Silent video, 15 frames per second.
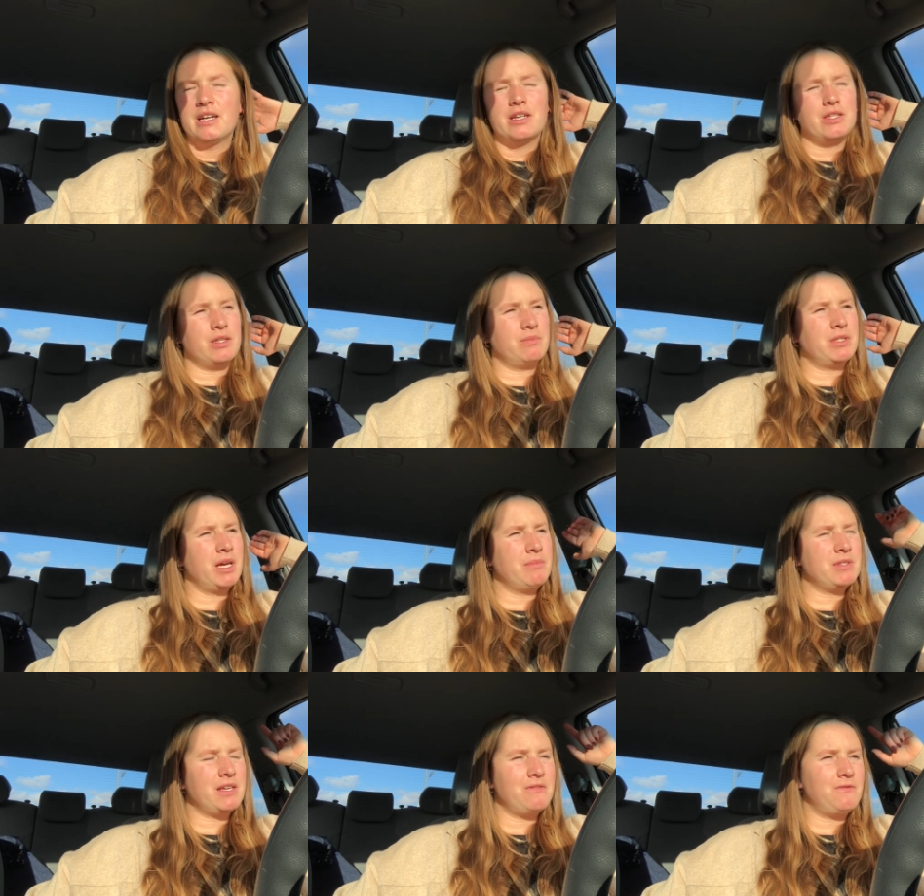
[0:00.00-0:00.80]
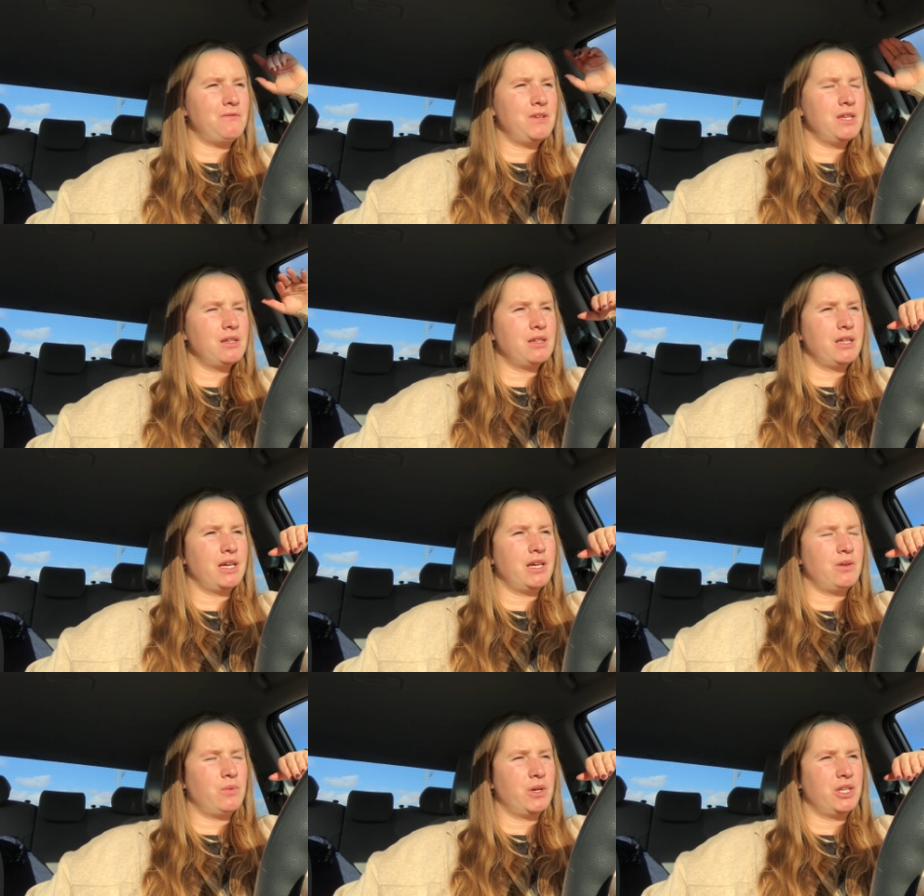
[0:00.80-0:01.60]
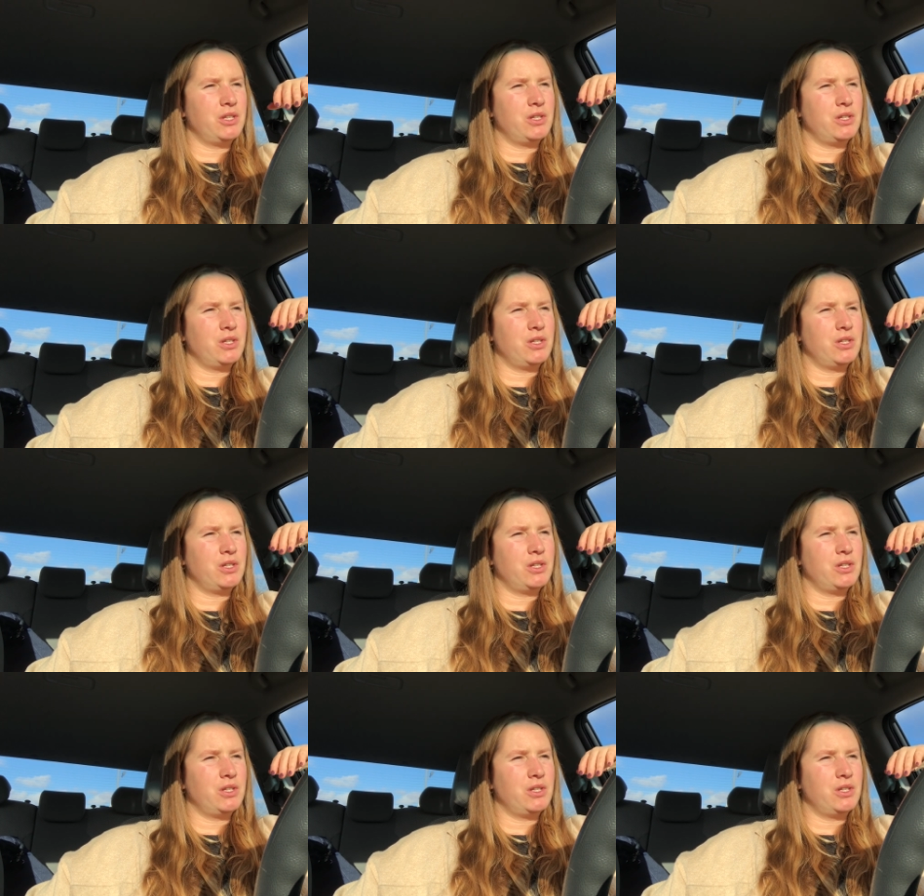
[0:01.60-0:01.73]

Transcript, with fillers: sometimes I feel like when